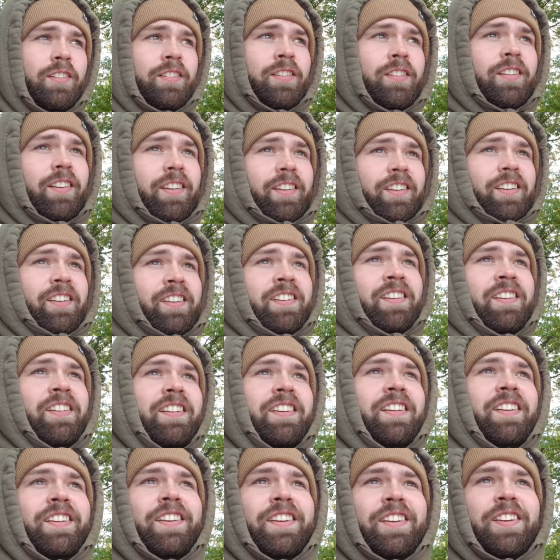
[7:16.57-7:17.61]
like
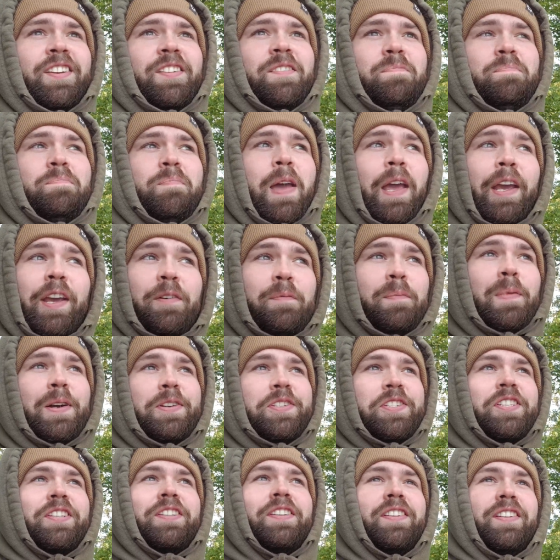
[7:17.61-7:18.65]
mega
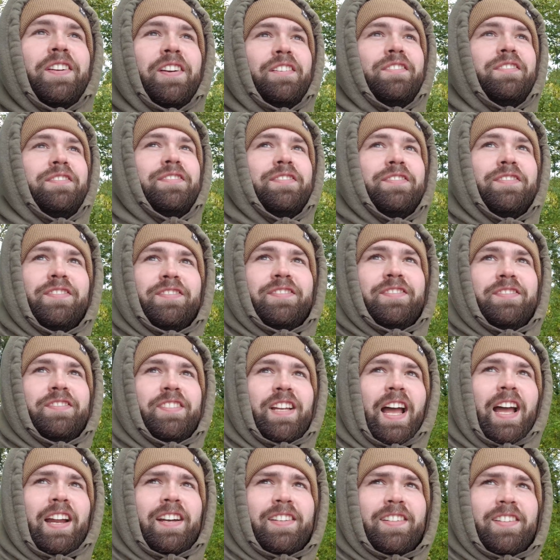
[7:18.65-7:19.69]
buzzing. I've
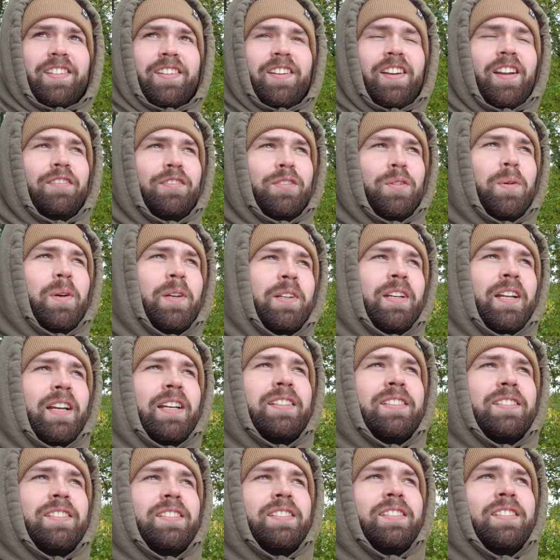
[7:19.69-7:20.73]
added another one
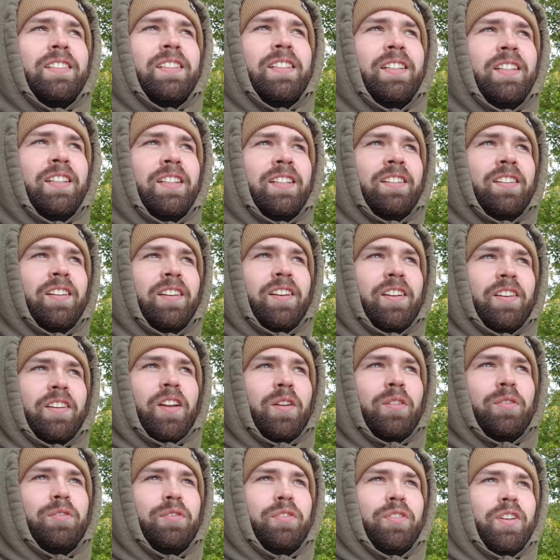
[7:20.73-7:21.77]
that's like a
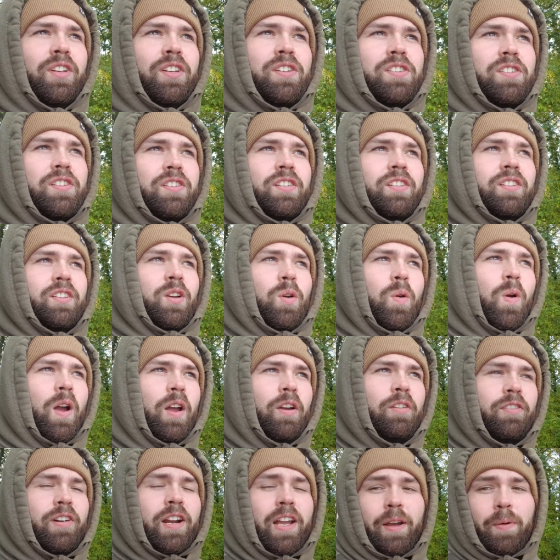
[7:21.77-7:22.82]
known fish, quite
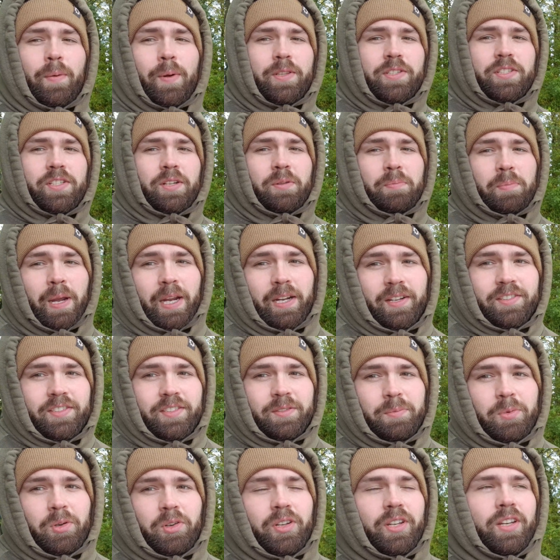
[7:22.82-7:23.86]
a rare one, to the bank,
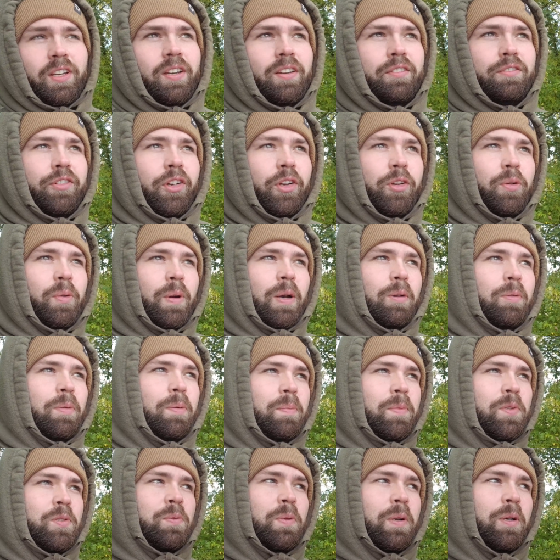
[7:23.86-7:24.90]
to my photo
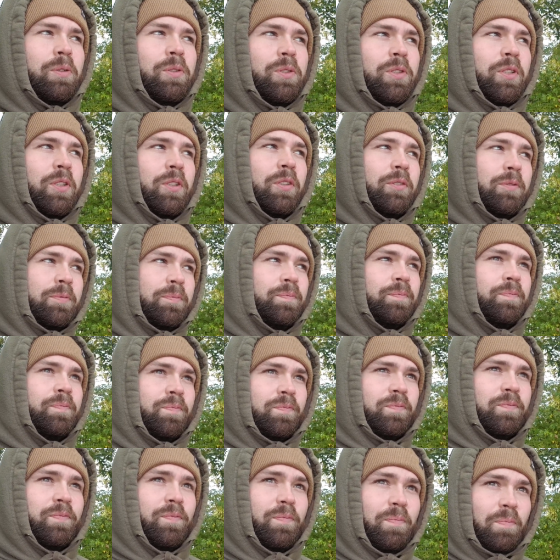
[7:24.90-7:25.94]
album as well, so
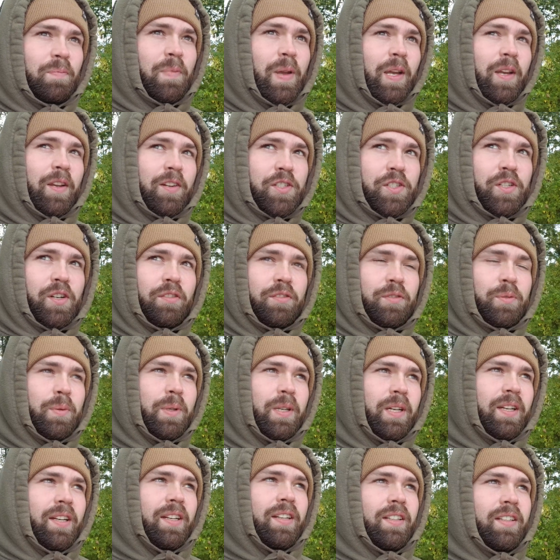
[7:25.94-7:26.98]
mega chuffed with
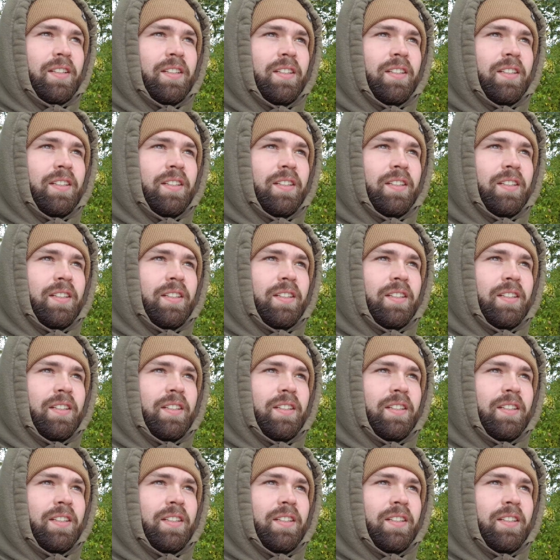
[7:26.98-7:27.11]
that.